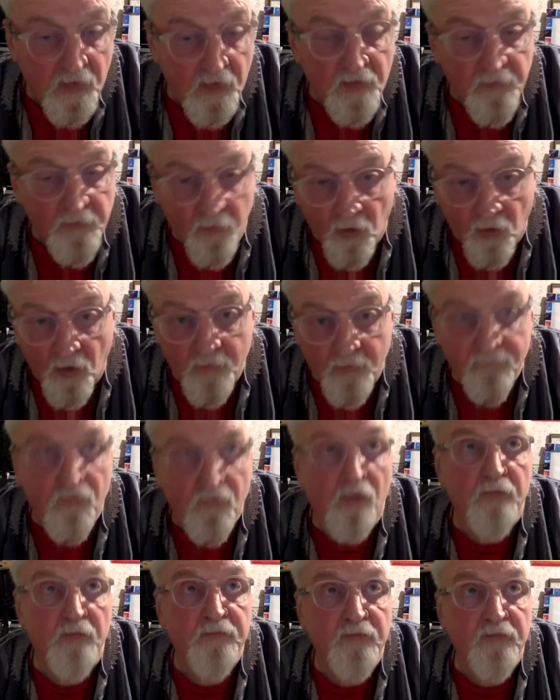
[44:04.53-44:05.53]
that I've
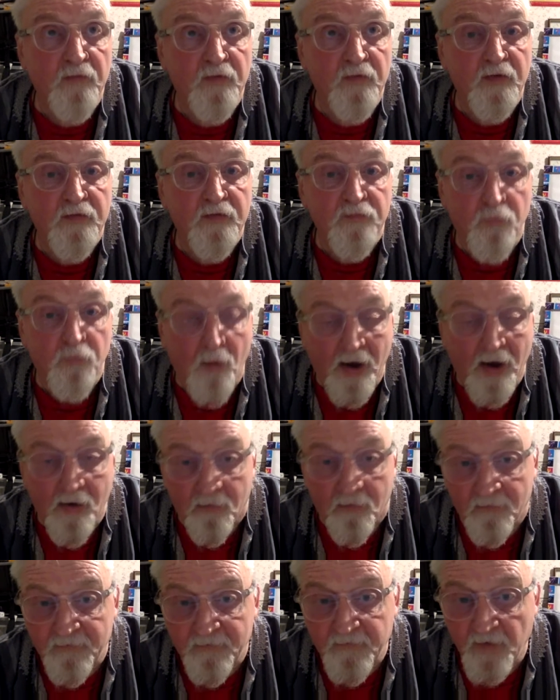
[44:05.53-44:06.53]
got to the
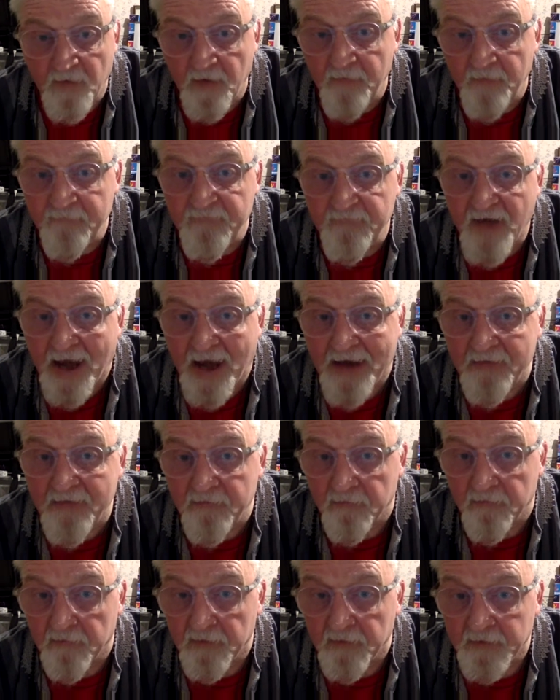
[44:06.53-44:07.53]
12th of
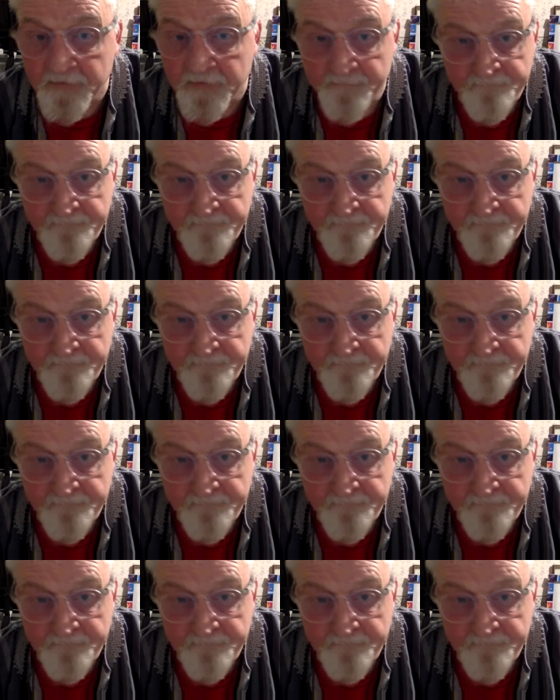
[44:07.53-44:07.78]
January